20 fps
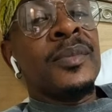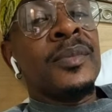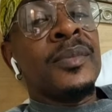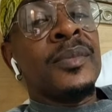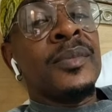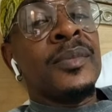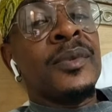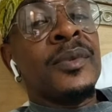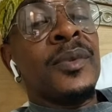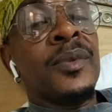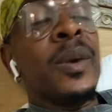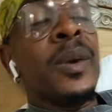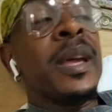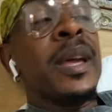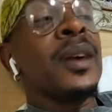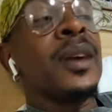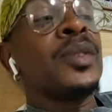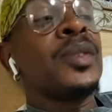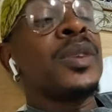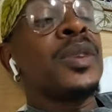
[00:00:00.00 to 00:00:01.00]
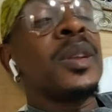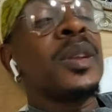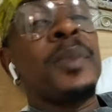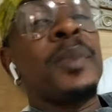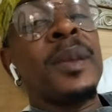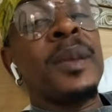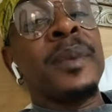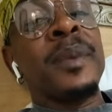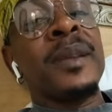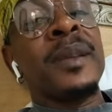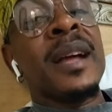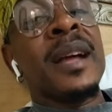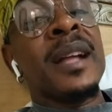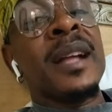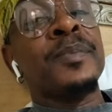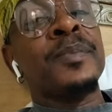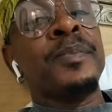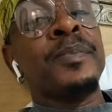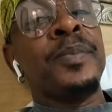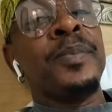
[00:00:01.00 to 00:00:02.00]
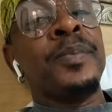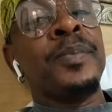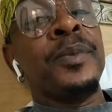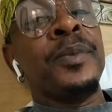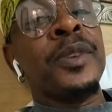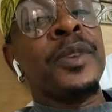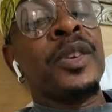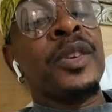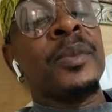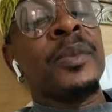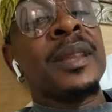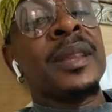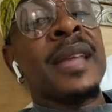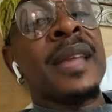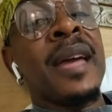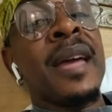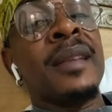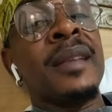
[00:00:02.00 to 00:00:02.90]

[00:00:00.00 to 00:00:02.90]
We are going to do when the people them not you my tithe?